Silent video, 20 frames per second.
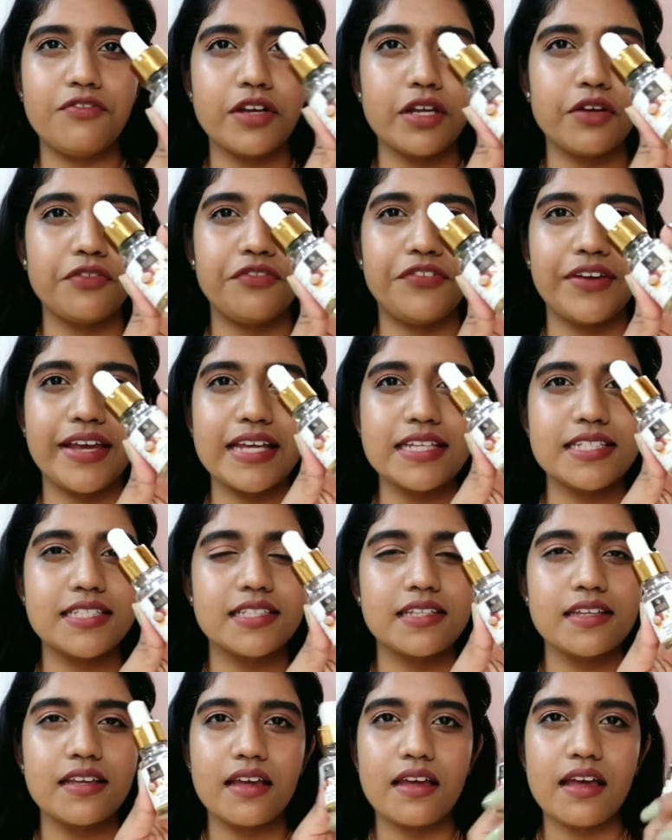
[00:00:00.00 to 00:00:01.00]
for your
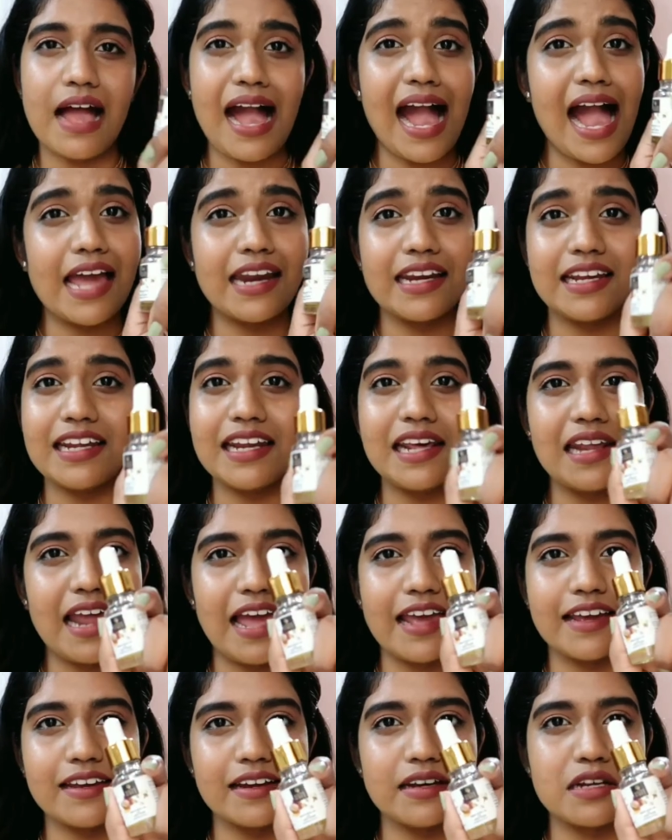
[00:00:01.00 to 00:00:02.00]
face. I really
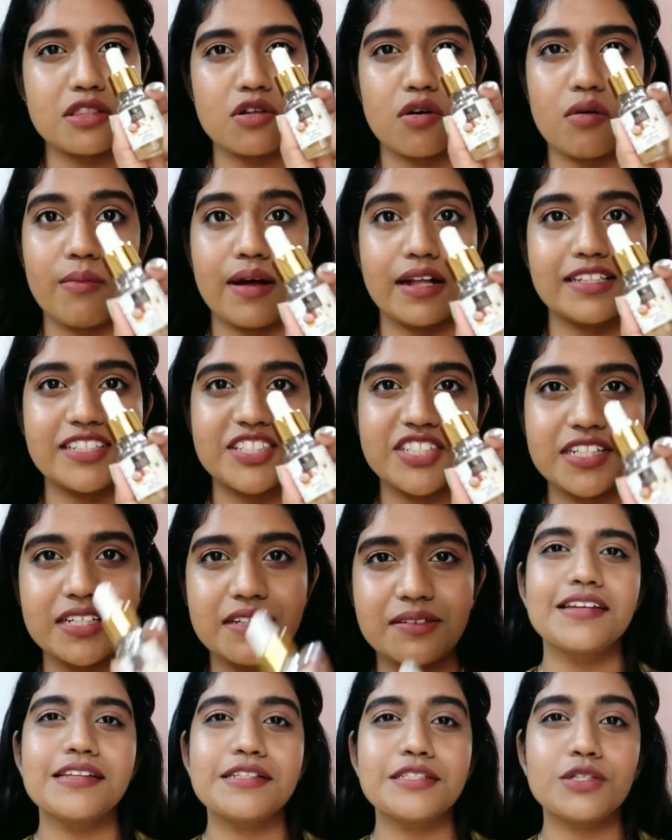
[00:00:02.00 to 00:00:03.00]
like it so much.
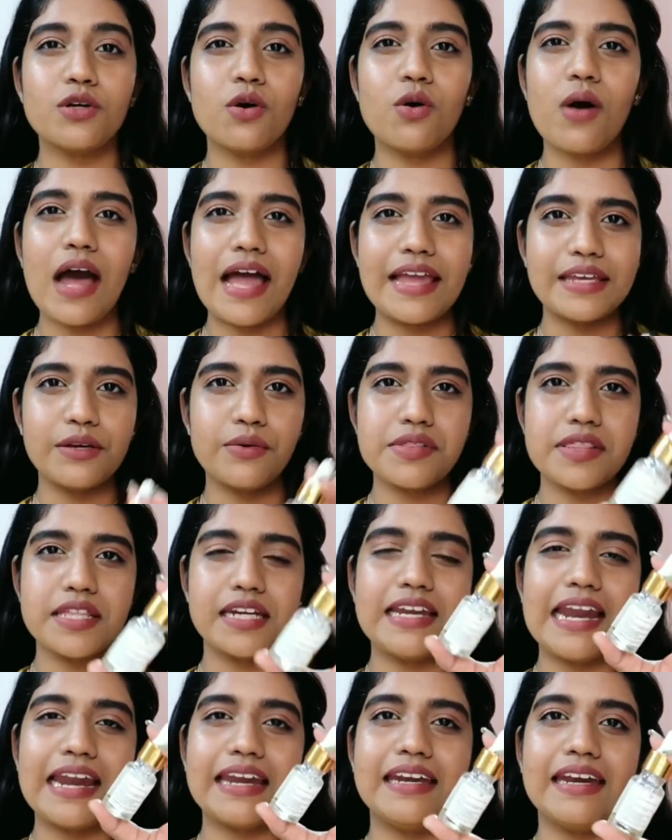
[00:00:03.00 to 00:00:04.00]
So I use
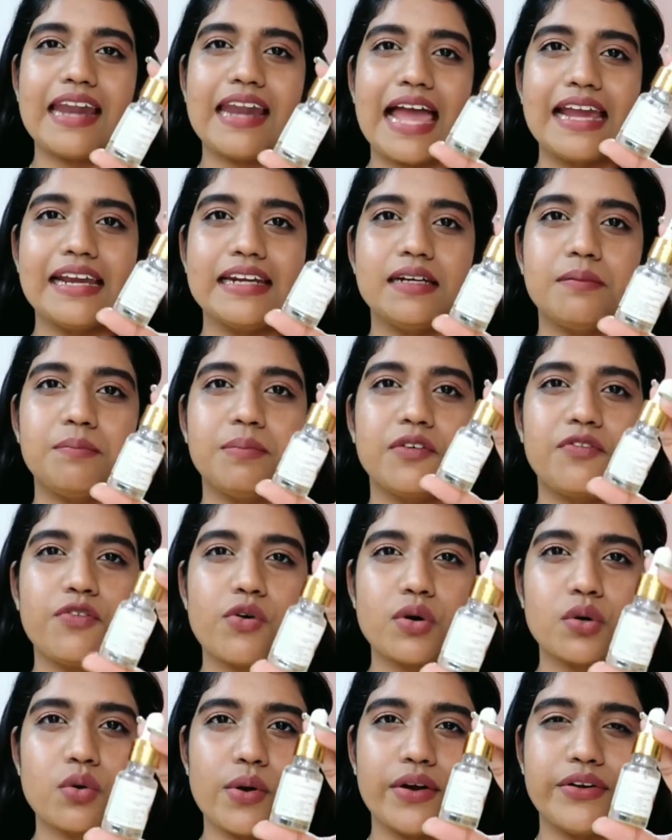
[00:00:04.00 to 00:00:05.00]
it at night
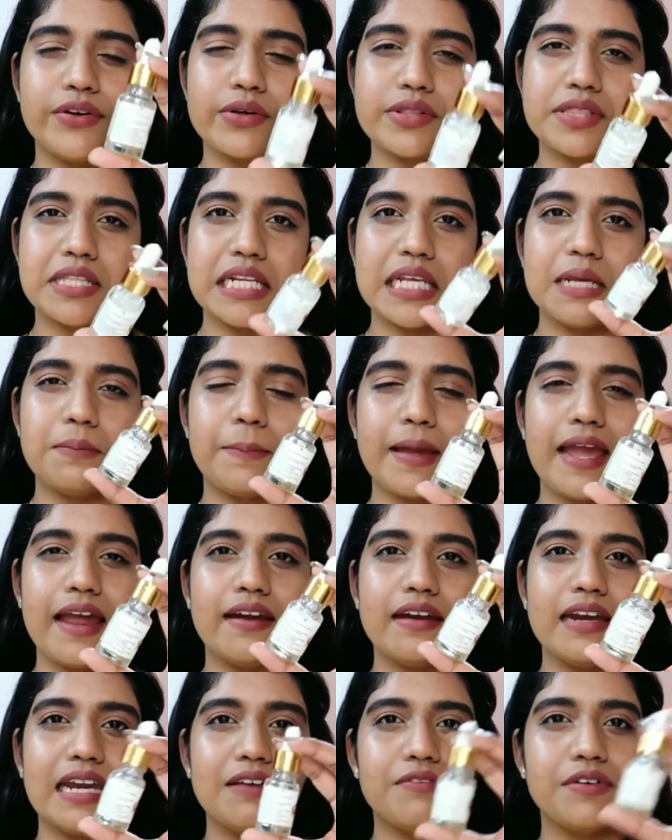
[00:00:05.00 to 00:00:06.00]
before going to sleep
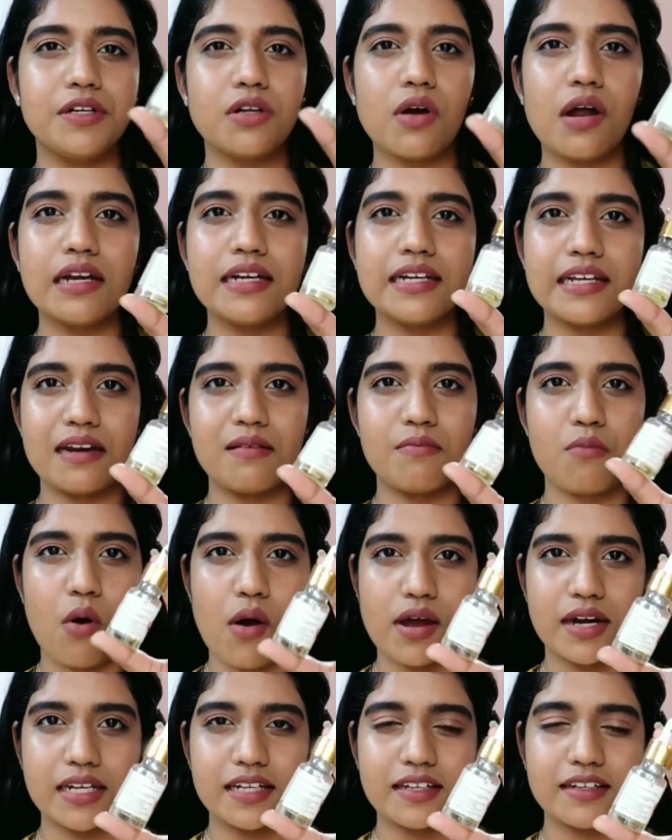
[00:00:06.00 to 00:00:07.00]
and leave it on till
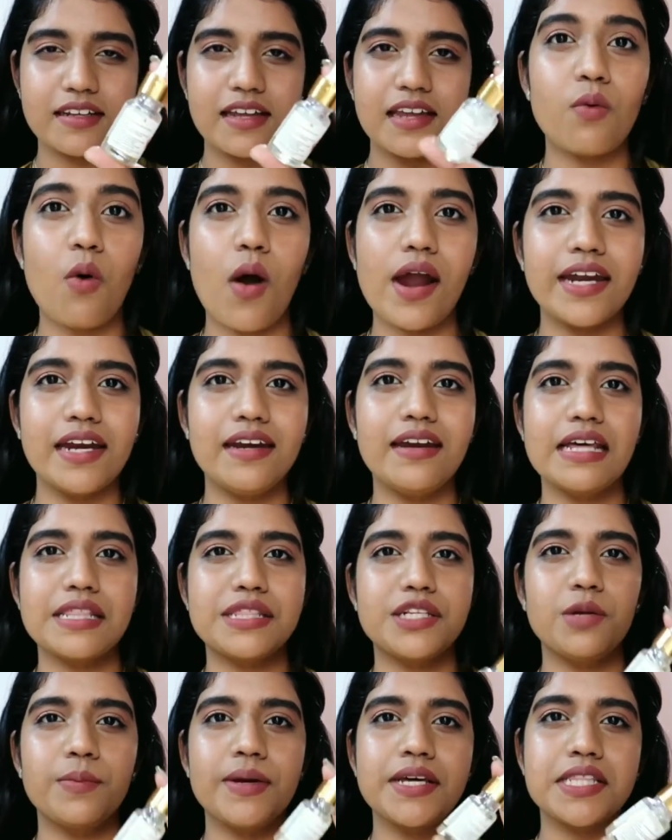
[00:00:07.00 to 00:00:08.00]
morning. So what it
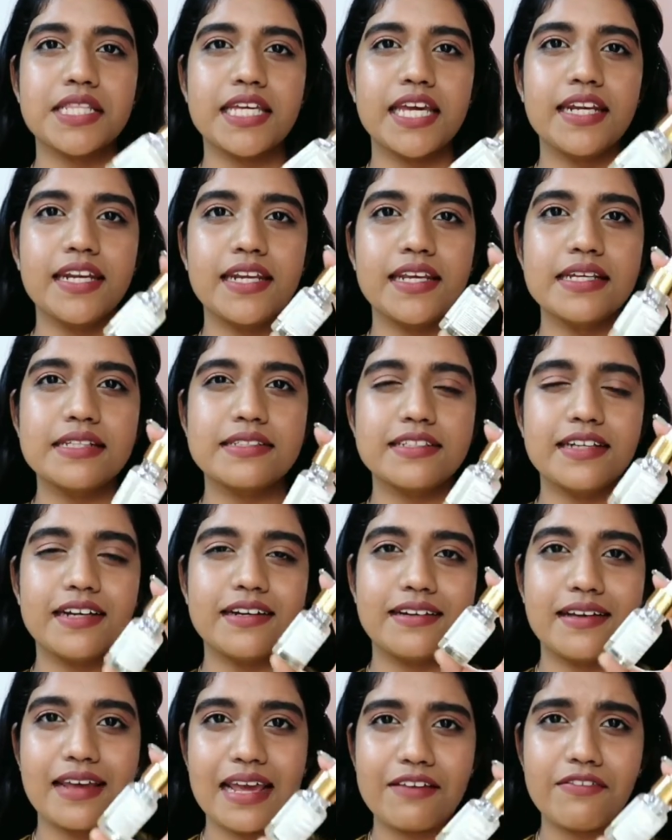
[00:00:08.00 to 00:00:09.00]
does to my skin is
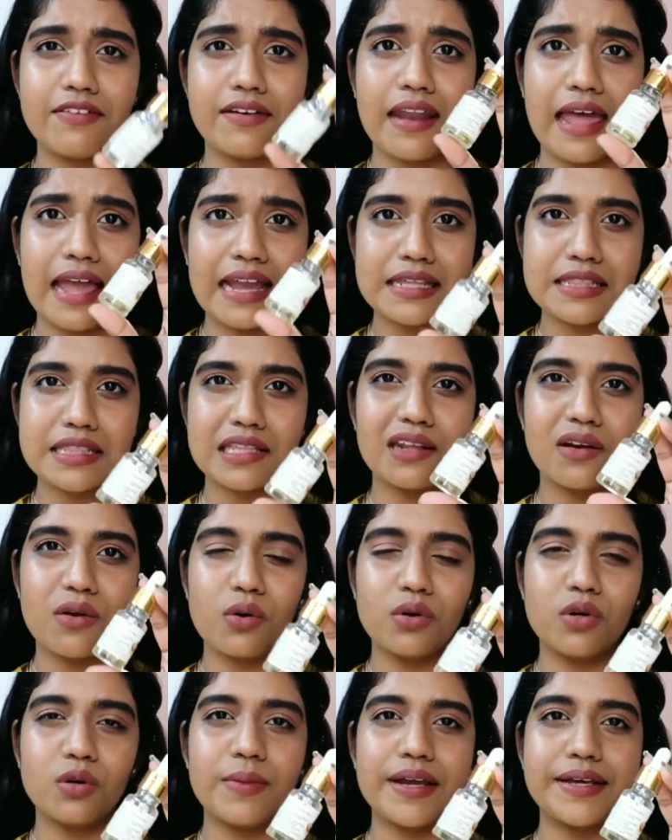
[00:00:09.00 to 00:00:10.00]
it gave a nice
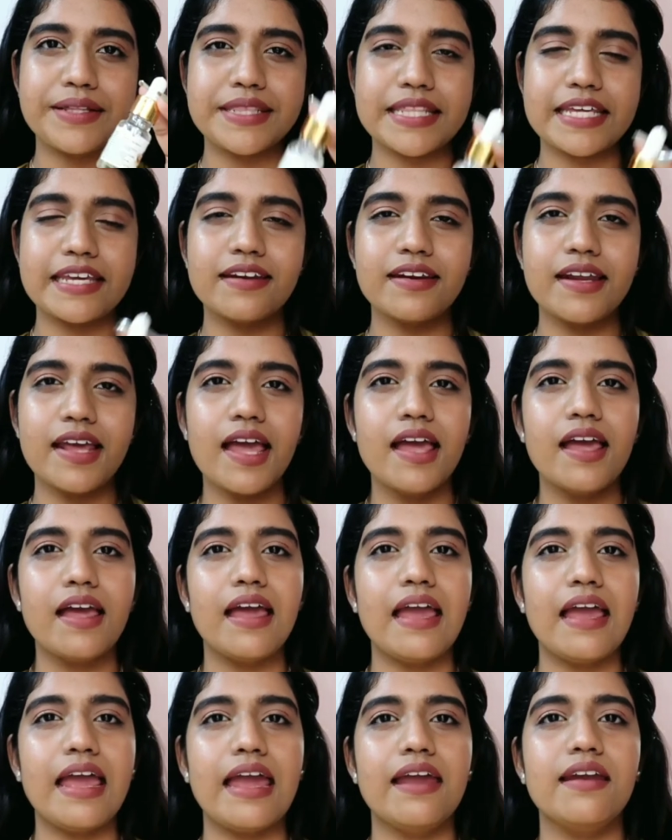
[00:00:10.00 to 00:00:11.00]
glow to my skin
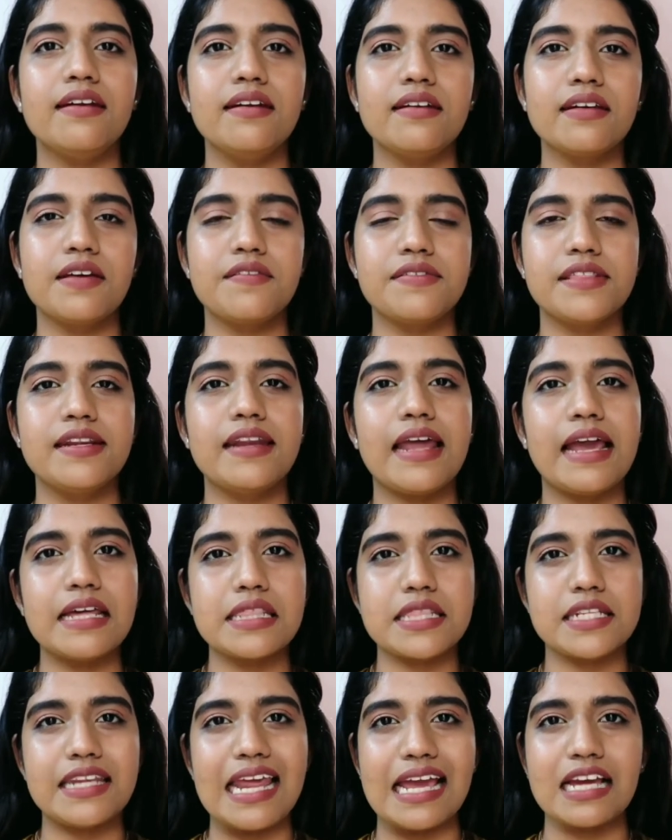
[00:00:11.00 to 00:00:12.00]
and gives a
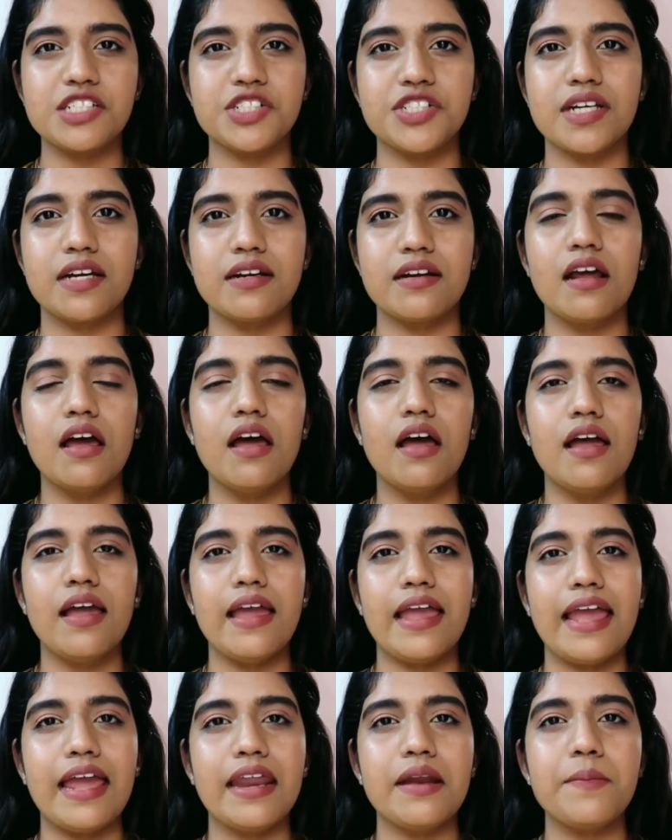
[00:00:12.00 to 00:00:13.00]
nice texture
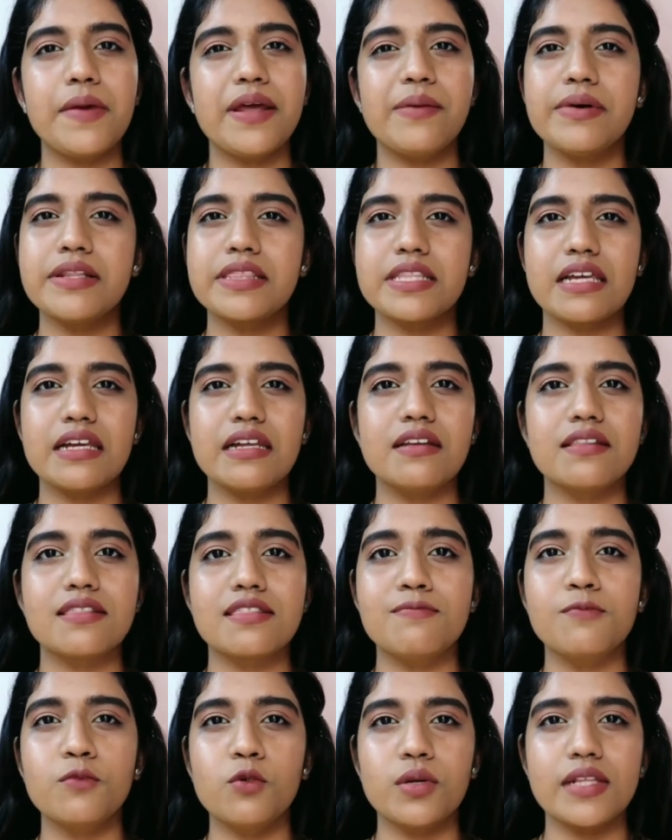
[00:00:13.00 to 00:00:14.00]
and made my skin
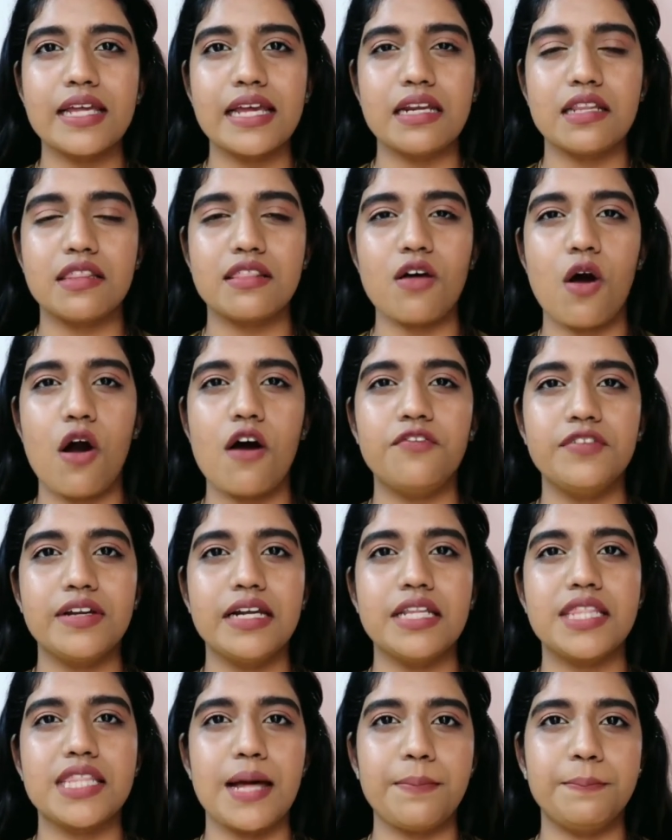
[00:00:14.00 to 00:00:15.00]
smooth and soft
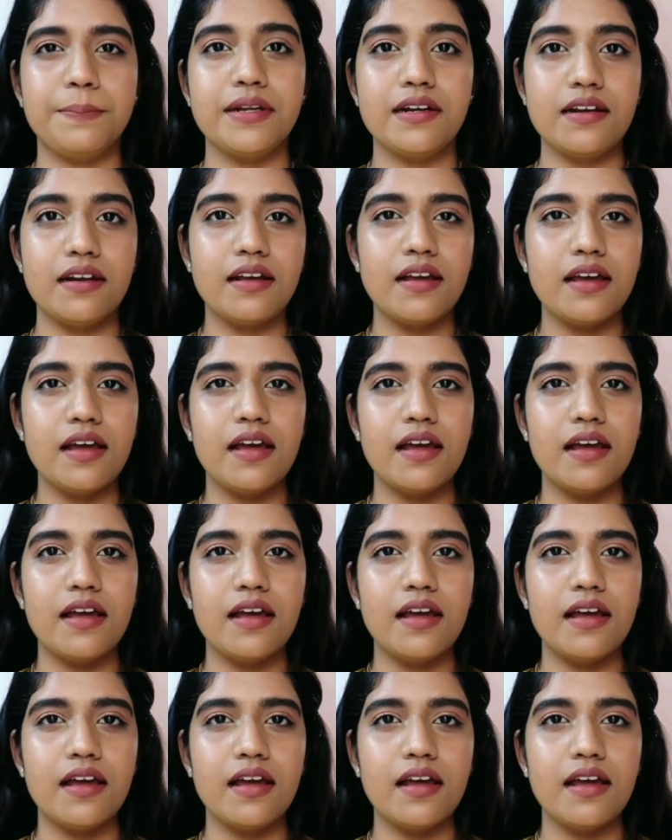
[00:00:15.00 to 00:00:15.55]
and supple